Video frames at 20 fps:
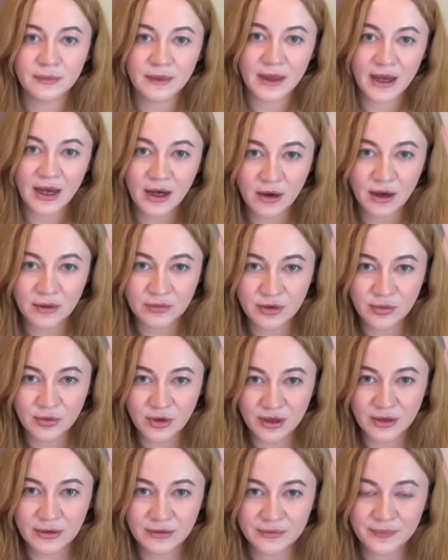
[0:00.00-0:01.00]
Hello,
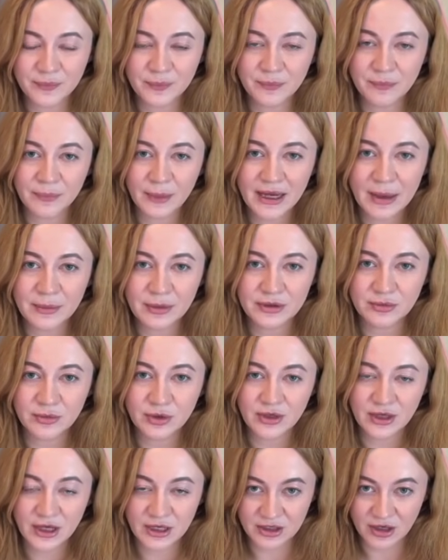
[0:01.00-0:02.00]
everyone. My name is
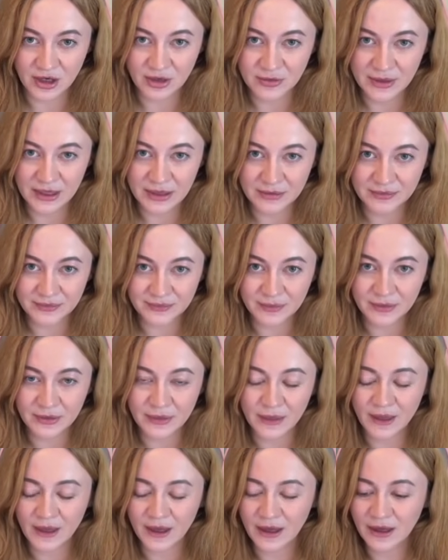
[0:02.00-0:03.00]
Maria Darve.
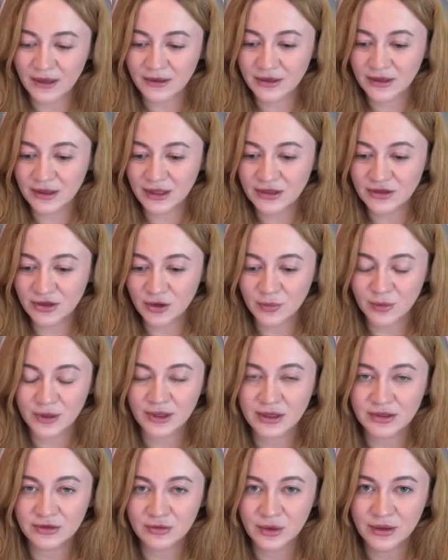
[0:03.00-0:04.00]
Today's topic
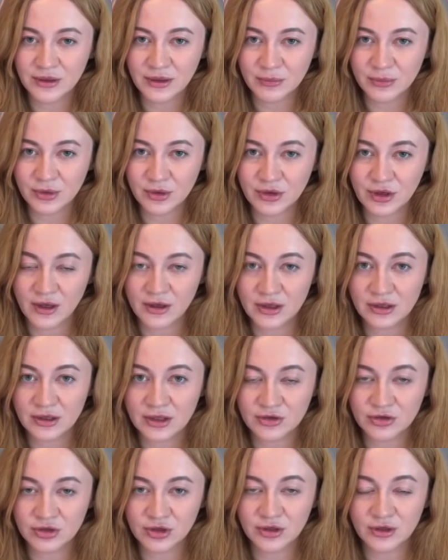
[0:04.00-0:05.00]
is one that periodically
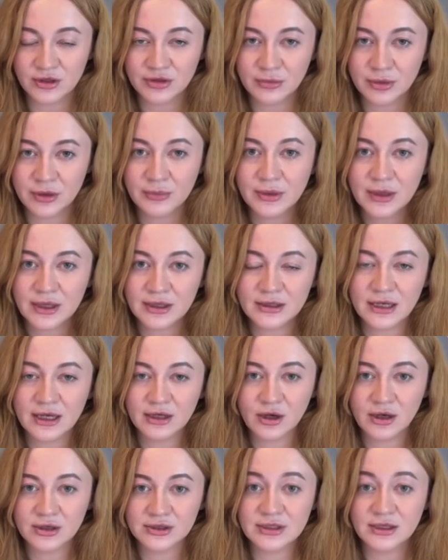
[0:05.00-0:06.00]
triggers me because I
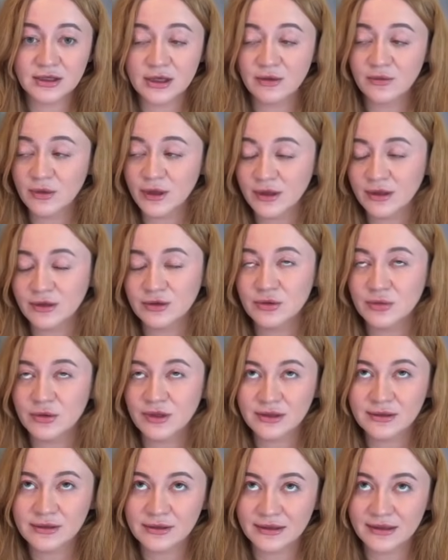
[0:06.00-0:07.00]
constantly run into
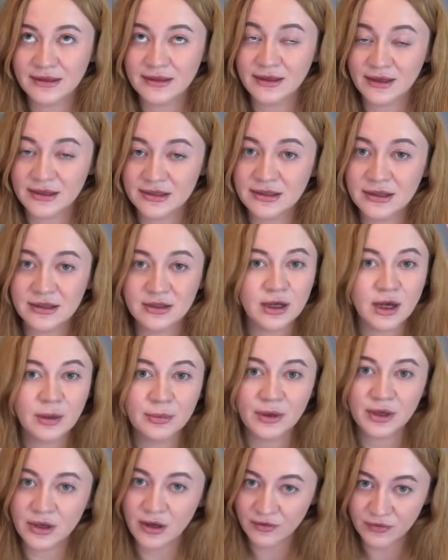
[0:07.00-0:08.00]
it. It's the
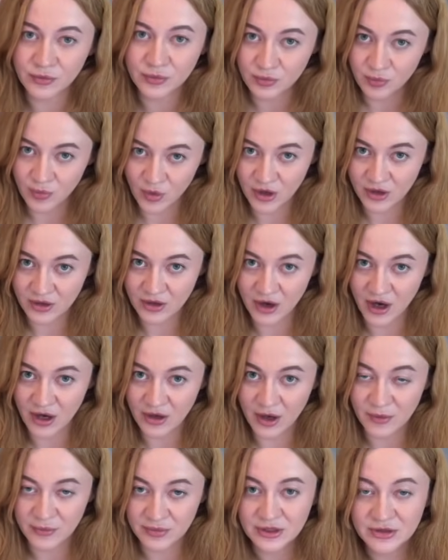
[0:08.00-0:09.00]
topic of what non
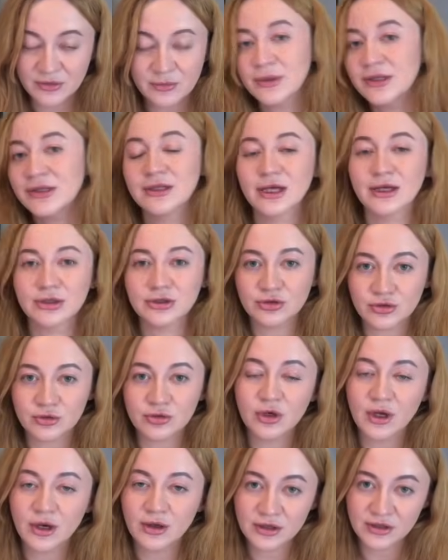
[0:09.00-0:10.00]
obvious mistakes do
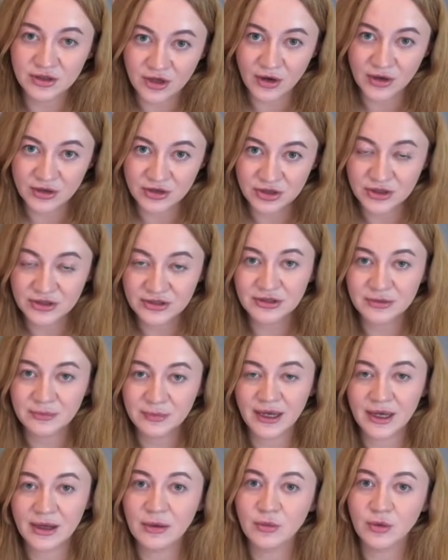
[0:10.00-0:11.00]
targetologists
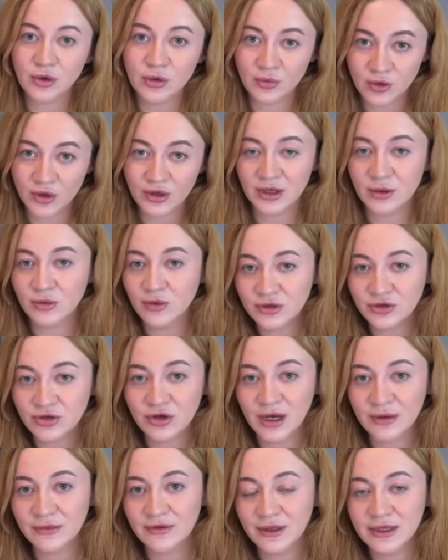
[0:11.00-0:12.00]
make when working with
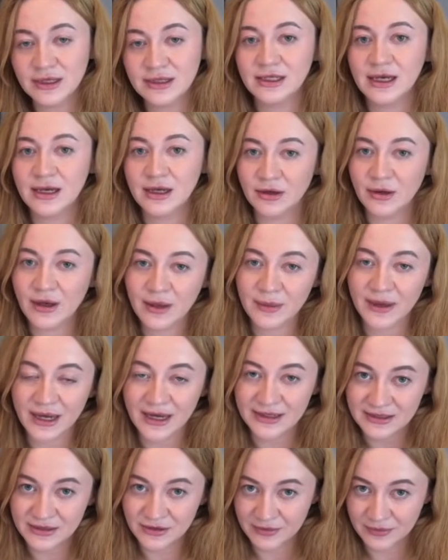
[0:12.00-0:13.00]
traffic and Telegram
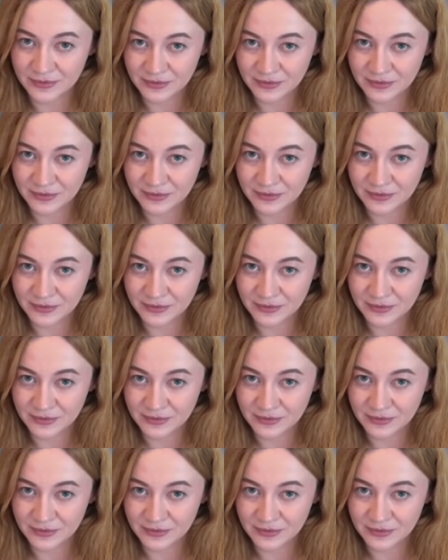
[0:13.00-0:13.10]
ads.